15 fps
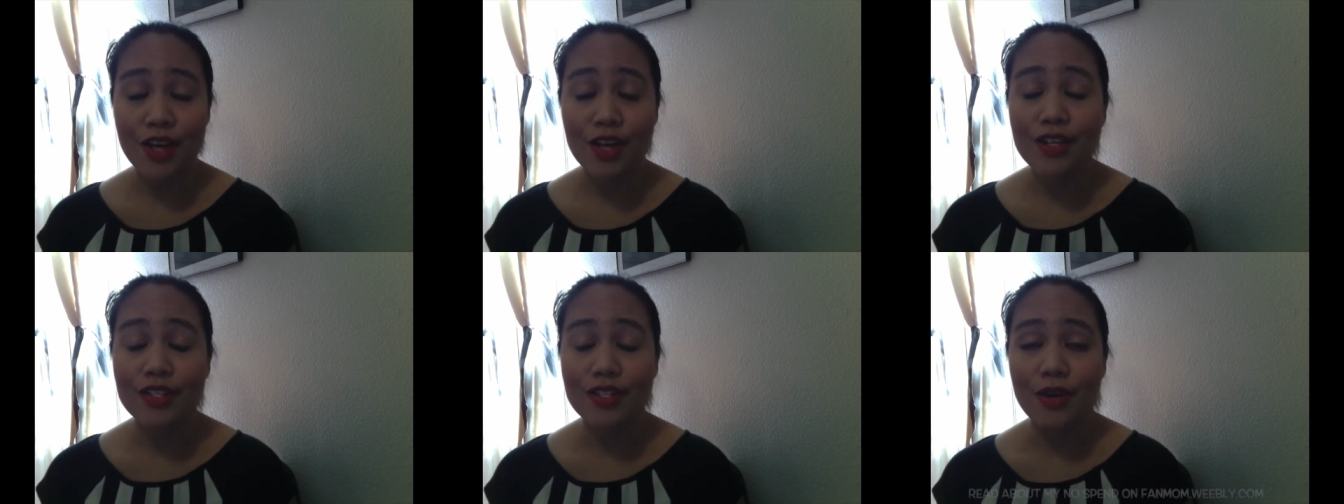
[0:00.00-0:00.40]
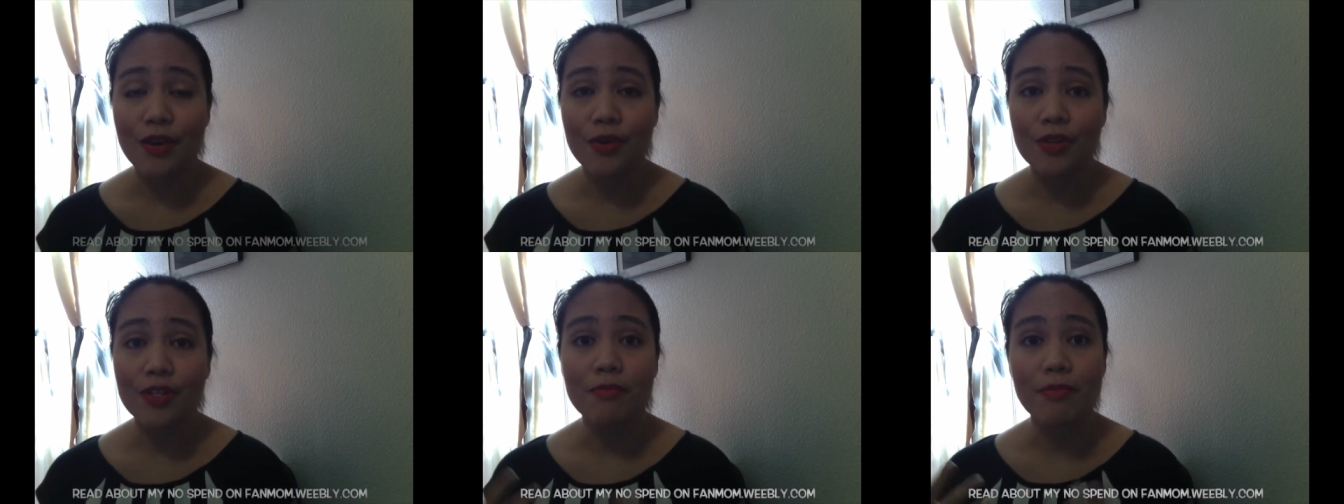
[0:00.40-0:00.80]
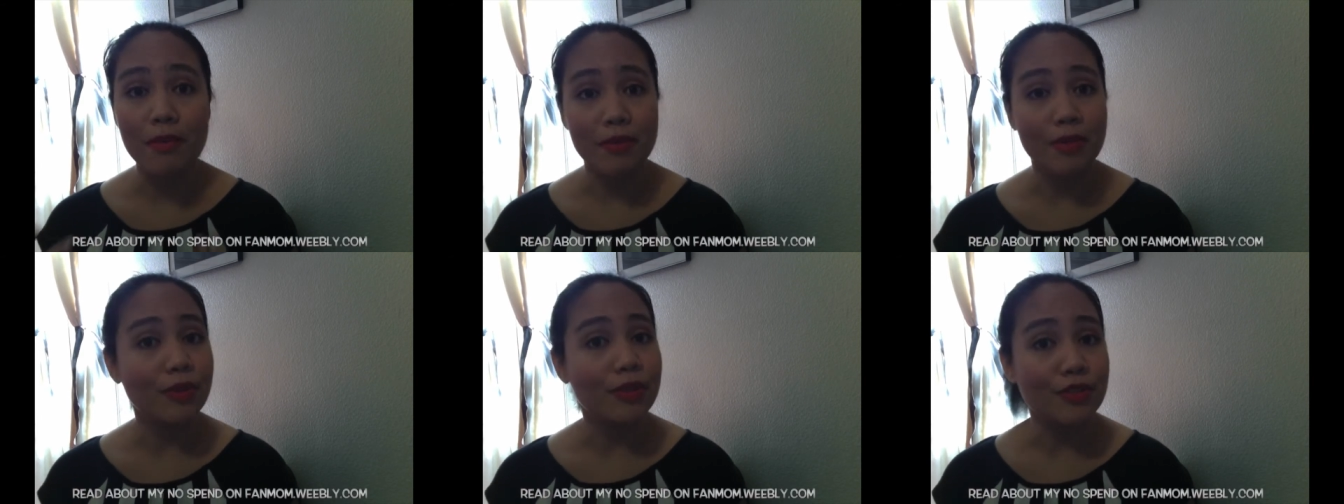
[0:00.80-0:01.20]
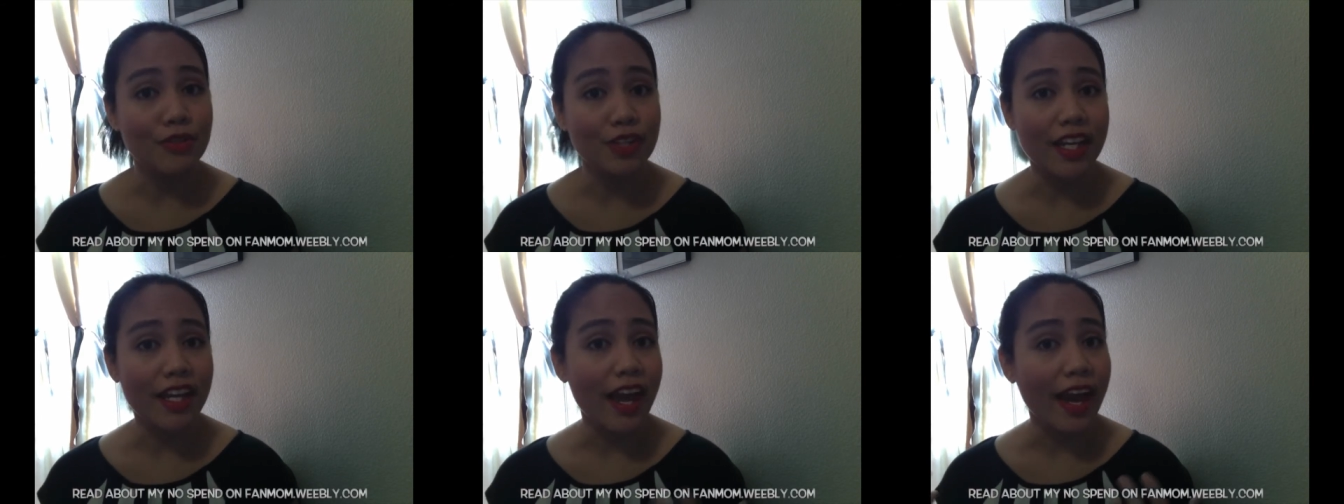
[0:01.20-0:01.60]
So you may be
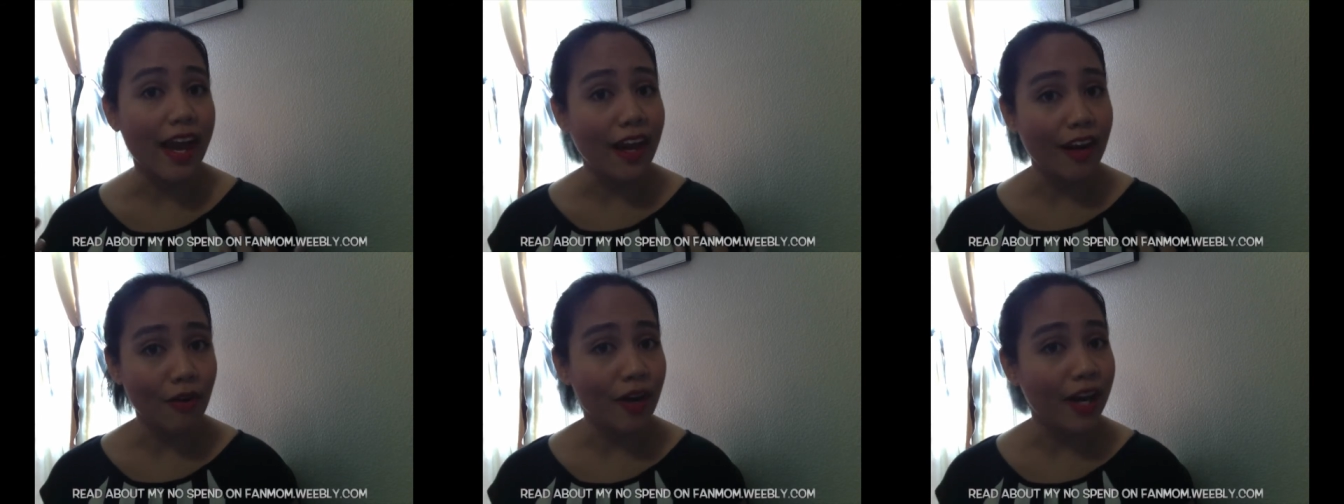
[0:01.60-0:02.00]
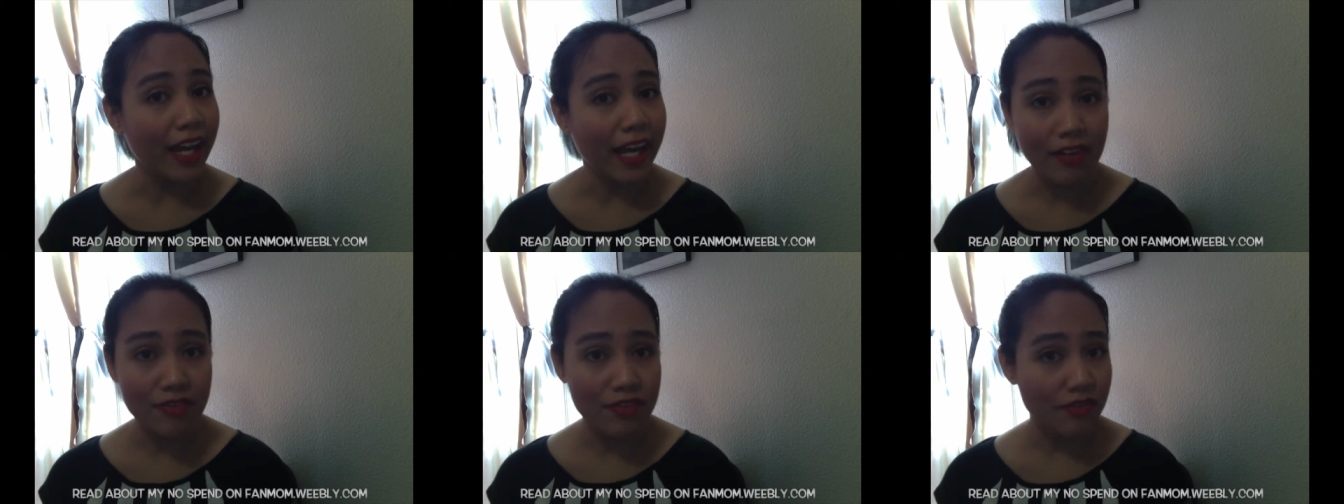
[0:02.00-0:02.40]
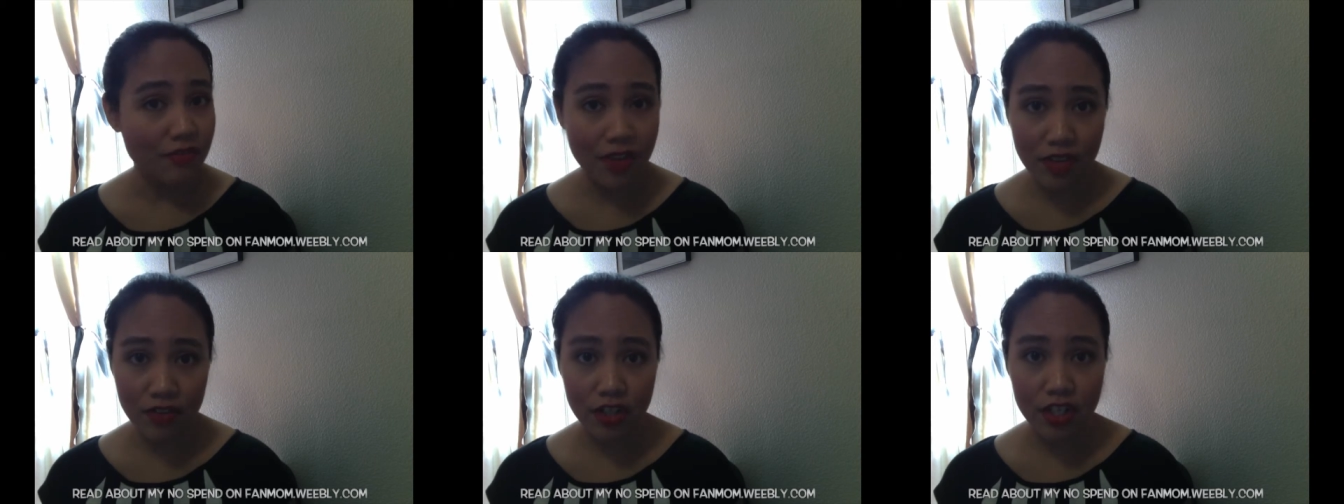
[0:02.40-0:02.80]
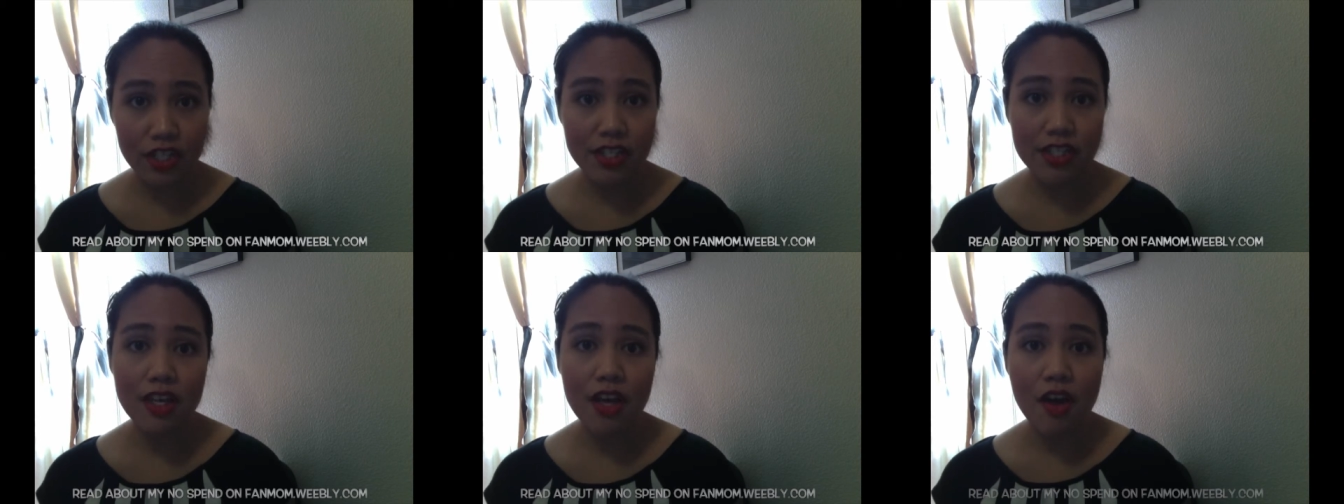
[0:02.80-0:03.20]
wondering how I have some
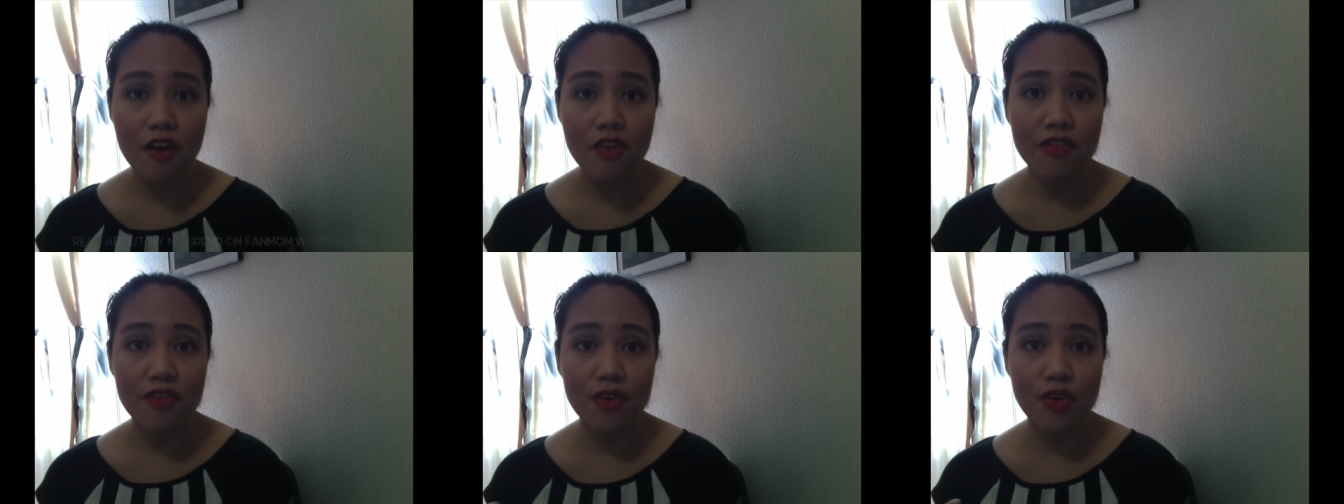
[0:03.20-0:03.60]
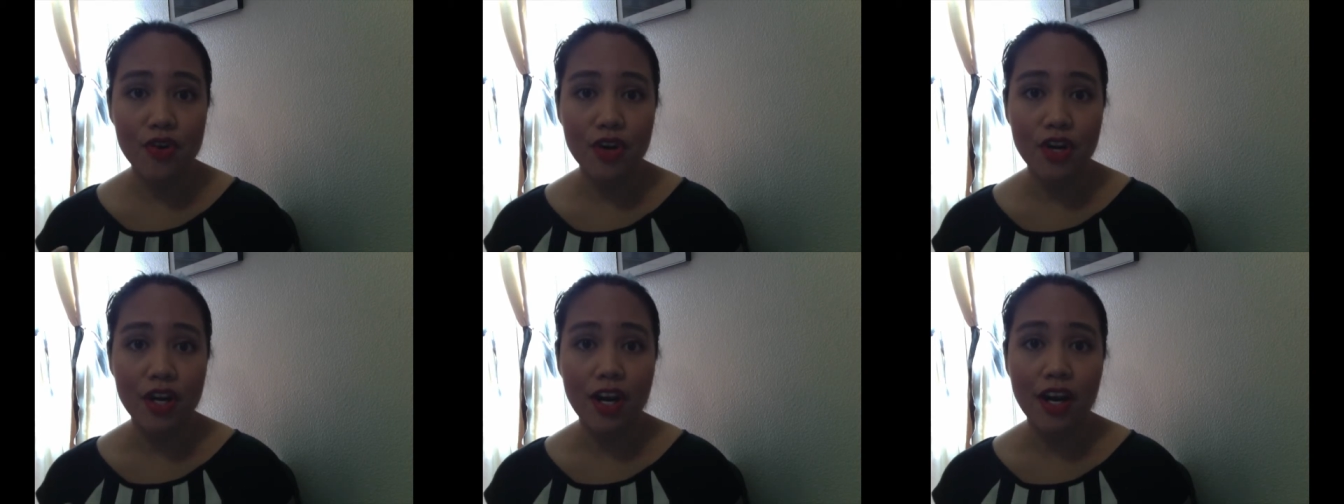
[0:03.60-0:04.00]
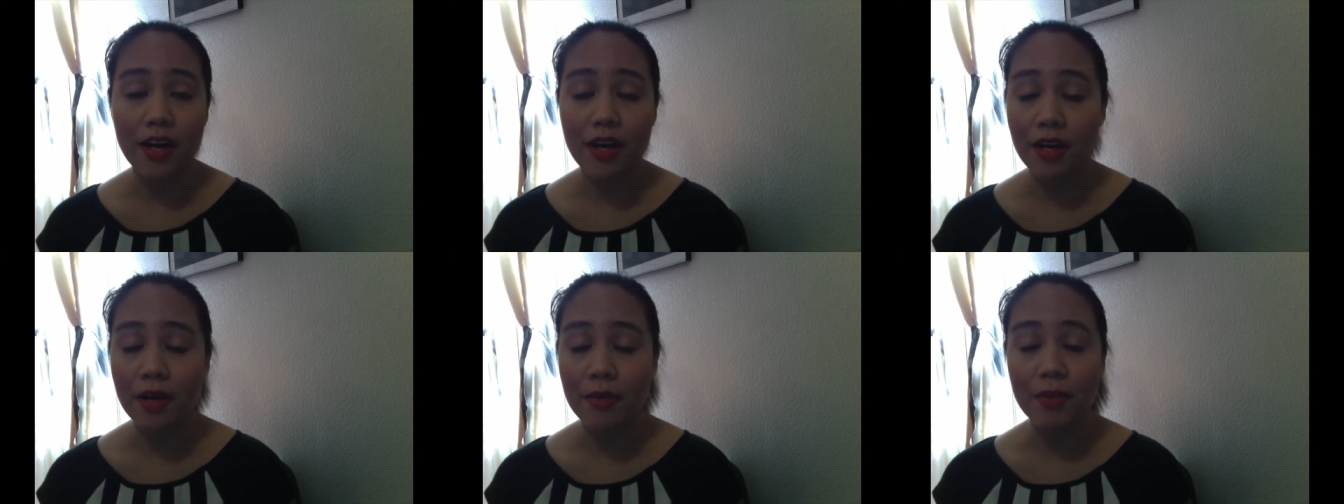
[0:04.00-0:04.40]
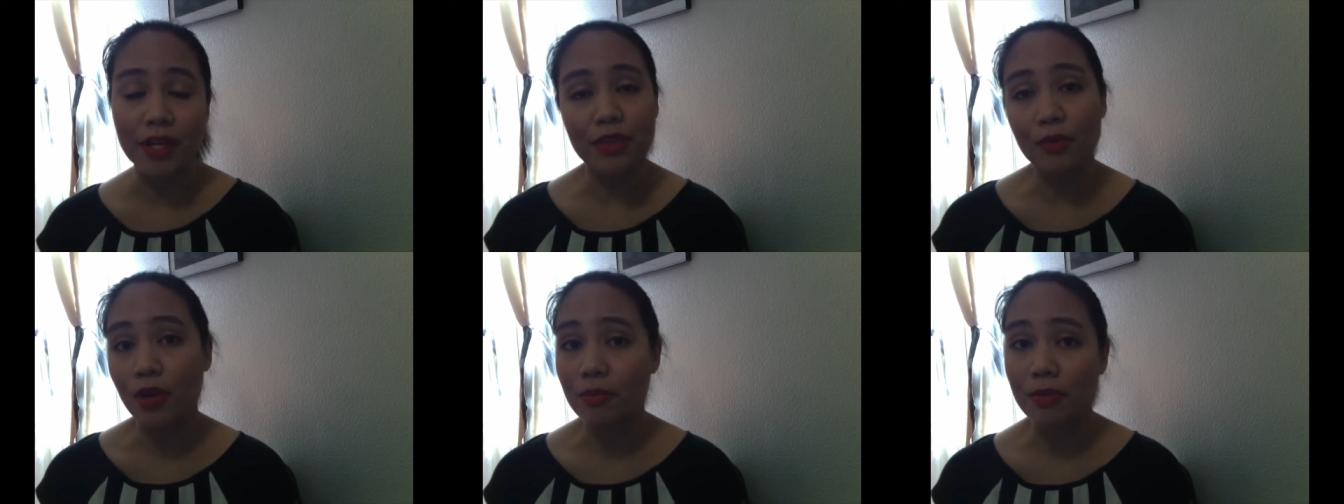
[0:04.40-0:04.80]
favorites for a
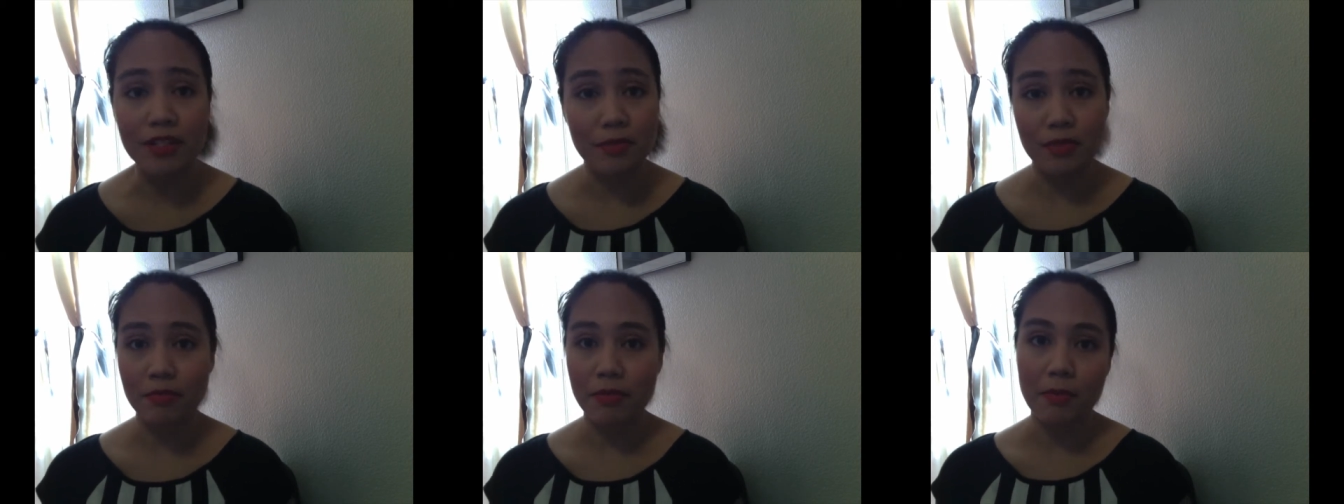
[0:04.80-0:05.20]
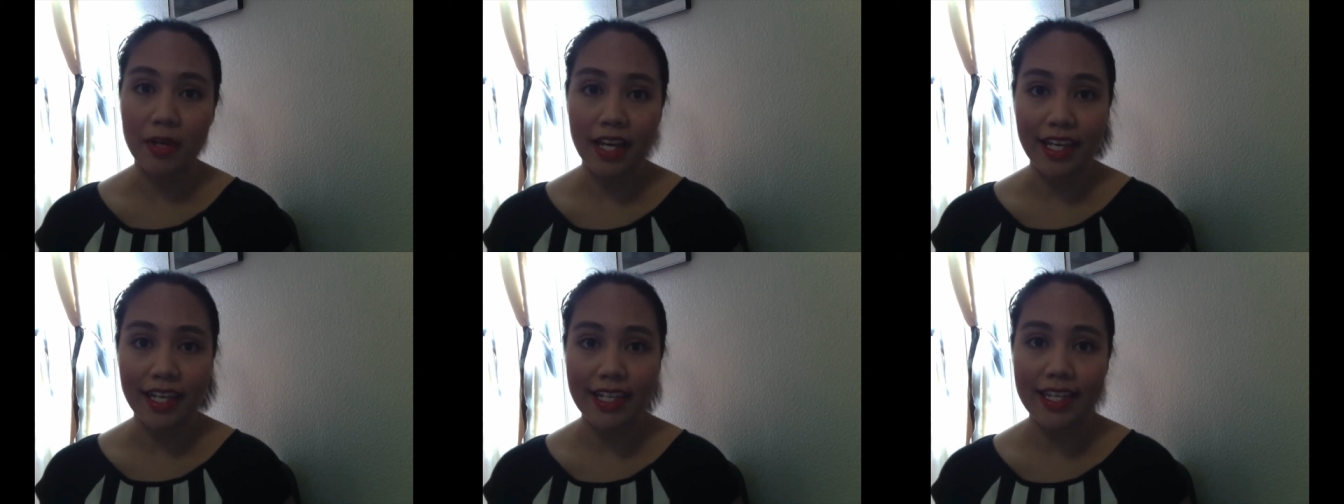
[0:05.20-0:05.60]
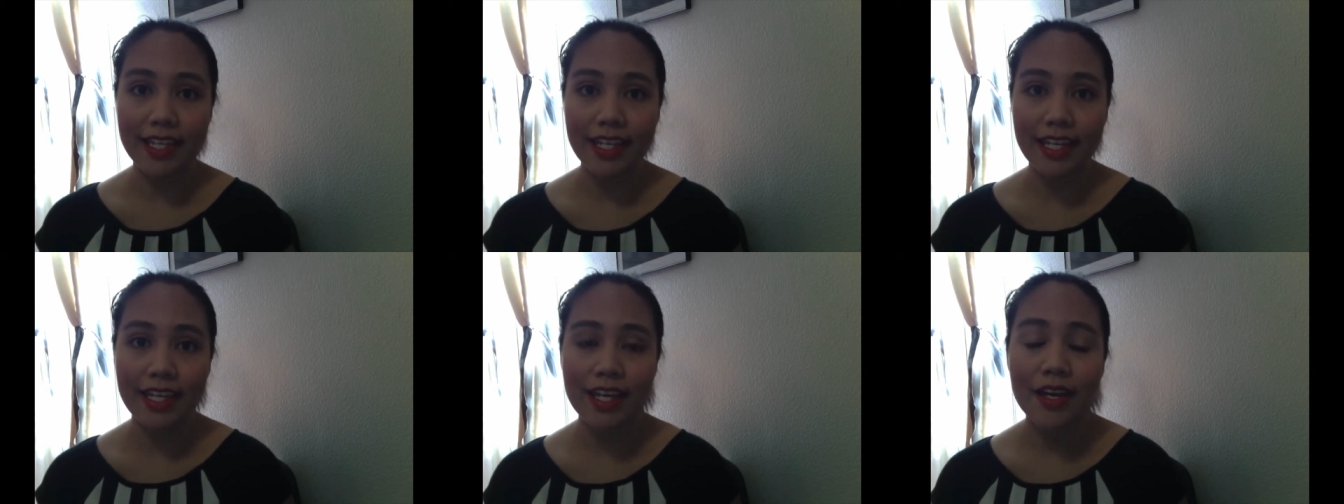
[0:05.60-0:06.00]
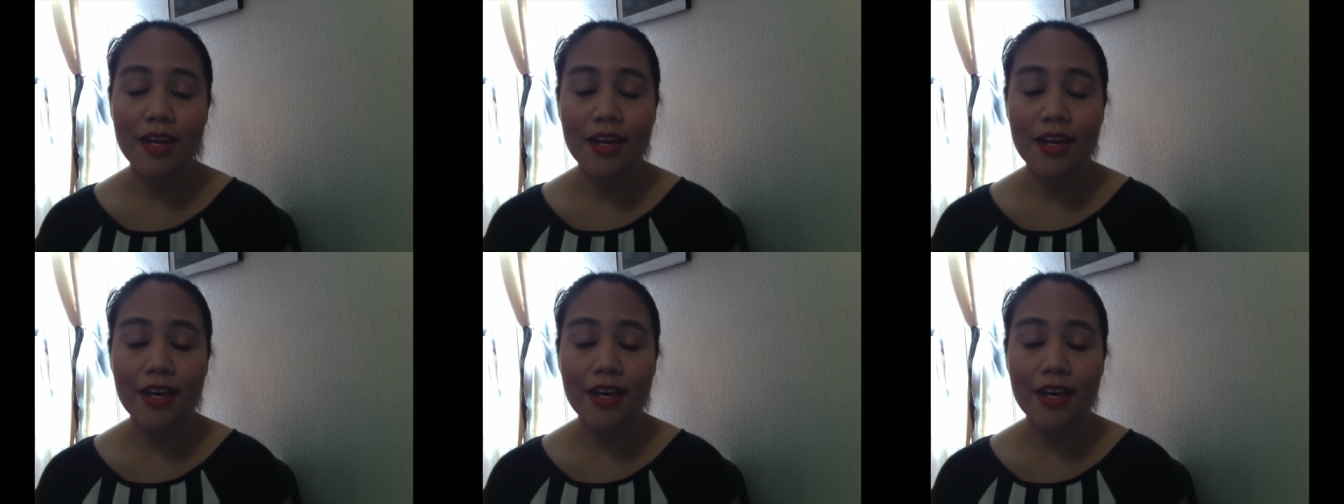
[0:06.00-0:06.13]
month where I'm not supposed to be buying anything.